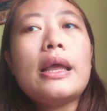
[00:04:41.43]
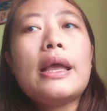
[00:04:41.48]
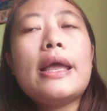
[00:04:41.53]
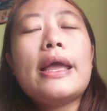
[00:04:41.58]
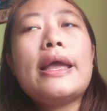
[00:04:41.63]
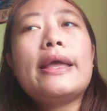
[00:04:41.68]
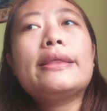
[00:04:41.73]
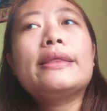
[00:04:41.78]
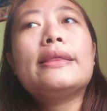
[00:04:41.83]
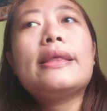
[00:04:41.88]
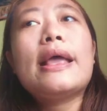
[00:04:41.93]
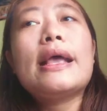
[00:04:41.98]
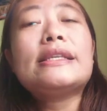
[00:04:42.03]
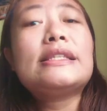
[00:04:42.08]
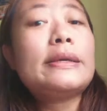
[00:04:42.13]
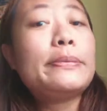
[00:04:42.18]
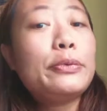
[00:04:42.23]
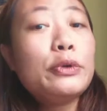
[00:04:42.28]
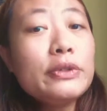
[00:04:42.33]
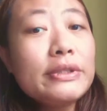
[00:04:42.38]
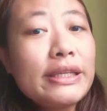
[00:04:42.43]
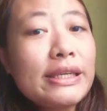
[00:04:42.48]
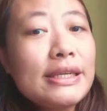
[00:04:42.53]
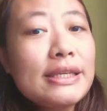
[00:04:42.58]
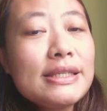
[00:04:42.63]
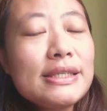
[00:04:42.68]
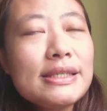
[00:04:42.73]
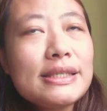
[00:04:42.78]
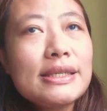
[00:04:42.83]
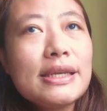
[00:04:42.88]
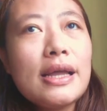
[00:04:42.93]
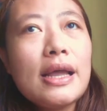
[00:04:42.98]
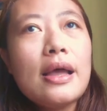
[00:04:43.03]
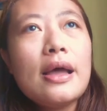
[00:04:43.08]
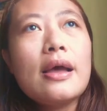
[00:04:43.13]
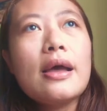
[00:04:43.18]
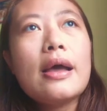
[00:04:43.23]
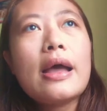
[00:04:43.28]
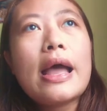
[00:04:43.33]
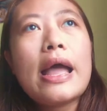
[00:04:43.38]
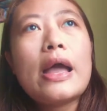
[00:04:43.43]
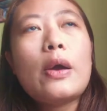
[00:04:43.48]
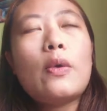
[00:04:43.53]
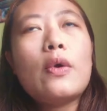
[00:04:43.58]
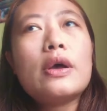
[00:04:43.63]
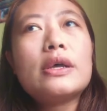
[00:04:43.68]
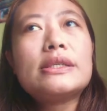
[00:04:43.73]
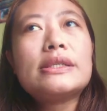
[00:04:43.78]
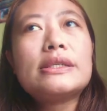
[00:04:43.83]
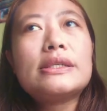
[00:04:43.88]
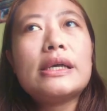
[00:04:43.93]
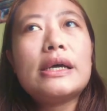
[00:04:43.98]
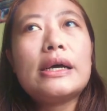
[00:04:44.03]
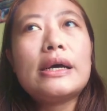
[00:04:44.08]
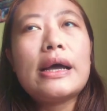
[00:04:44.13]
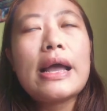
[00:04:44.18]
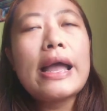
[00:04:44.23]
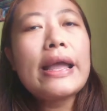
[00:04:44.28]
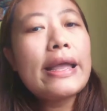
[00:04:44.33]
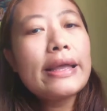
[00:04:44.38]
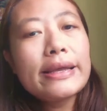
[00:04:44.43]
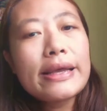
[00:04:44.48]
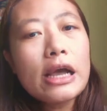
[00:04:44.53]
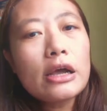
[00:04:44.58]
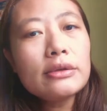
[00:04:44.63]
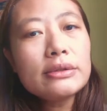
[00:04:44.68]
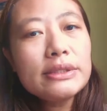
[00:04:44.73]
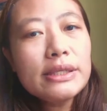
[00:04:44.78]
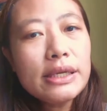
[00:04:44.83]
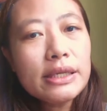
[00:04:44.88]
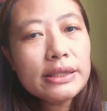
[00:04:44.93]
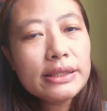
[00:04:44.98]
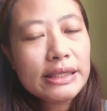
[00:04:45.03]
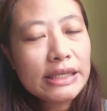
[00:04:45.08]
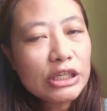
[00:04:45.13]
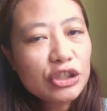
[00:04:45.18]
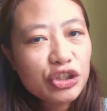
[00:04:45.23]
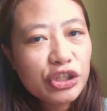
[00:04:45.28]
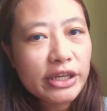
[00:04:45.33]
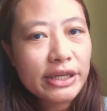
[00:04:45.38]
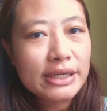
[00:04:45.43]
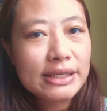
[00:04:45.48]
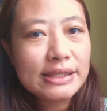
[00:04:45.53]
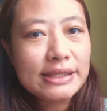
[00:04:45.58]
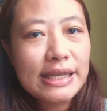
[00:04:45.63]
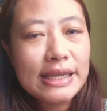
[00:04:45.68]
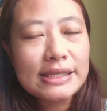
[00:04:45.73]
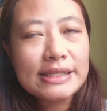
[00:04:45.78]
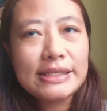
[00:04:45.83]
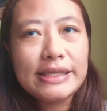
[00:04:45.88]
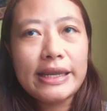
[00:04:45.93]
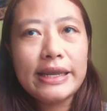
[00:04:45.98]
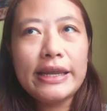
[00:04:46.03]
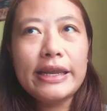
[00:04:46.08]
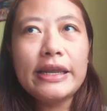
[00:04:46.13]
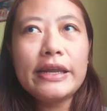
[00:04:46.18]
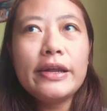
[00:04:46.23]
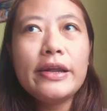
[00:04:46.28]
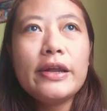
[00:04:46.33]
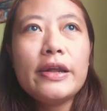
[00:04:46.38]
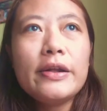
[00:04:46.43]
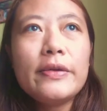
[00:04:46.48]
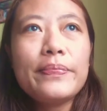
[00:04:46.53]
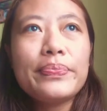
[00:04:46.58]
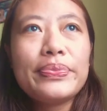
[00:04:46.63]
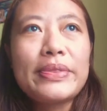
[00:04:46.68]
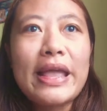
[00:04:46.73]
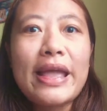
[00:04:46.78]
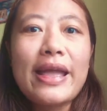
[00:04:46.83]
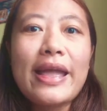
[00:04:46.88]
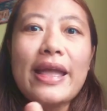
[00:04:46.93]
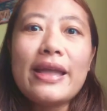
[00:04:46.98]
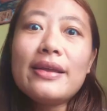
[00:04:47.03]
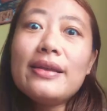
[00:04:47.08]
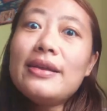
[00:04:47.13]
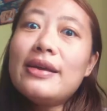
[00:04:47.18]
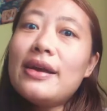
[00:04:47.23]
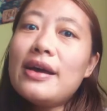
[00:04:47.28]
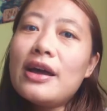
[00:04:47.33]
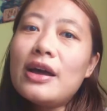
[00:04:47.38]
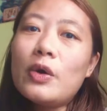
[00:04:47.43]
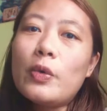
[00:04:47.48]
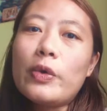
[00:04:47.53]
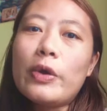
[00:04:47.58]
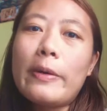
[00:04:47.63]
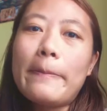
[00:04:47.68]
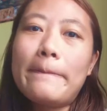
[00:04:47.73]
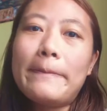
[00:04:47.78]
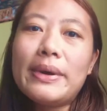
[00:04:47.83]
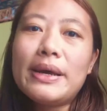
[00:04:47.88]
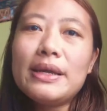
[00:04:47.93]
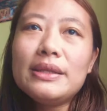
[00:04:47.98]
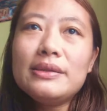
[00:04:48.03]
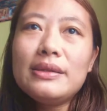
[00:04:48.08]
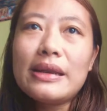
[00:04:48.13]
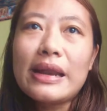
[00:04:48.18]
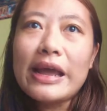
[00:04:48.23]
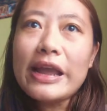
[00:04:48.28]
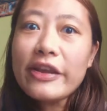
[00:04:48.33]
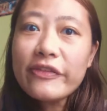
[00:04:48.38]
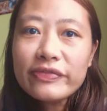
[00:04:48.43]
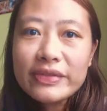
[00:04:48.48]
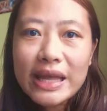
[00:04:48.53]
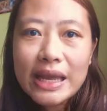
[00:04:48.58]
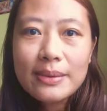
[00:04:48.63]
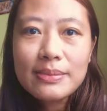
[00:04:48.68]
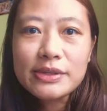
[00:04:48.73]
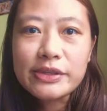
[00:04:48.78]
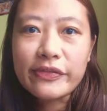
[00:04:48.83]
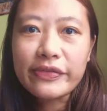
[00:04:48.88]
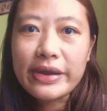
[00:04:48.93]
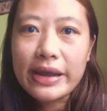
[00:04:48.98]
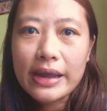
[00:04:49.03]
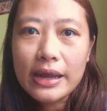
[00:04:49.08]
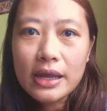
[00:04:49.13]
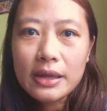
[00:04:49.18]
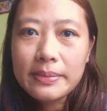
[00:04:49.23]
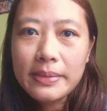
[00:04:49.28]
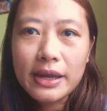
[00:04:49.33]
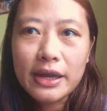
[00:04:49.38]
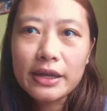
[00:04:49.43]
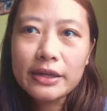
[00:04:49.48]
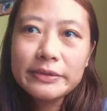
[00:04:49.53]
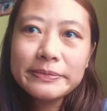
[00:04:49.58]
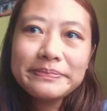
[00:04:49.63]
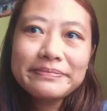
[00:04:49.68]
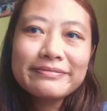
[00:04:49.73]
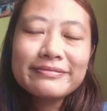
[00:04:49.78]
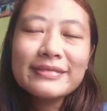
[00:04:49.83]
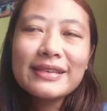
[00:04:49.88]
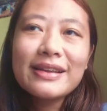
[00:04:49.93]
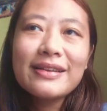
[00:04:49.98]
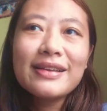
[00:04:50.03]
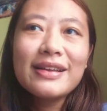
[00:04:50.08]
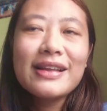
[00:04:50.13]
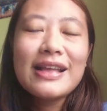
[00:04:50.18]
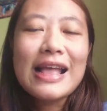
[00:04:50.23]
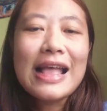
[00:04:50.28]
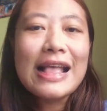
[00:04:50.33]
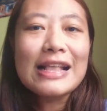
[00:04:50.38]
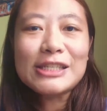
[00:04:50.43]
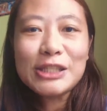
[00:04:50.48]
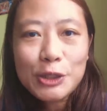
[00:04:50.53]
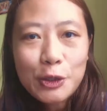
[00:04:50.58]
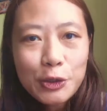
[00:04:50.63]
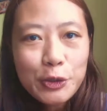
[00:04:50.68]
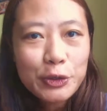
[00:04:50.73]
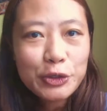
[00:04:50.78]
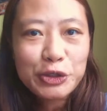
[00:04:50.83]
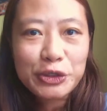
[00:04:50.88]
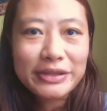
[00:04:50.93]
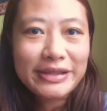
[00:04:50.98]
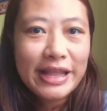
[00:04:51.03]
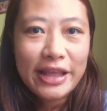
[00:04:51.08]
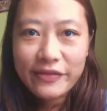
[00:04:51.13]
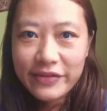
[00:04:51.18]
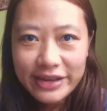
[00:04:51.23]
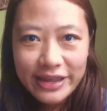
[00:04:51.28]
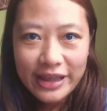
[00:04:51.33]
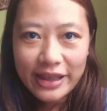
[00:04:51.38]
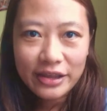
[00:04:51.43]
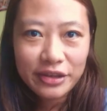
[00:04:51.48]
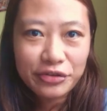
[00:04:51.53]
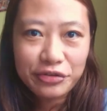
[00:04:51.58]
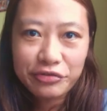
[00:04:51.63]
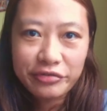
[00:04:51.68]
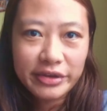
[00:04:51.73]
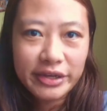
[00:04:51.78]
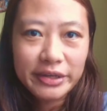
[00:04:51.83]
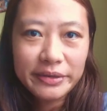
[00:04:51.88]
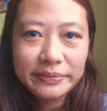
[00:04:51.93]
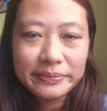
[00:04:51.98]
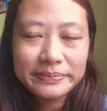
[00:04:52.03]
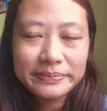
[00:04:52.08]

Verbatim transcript: and as a Buddhist, I was uh, I encountered teachings that say that anger will burn lifetimes of karma, and so you should never get angry.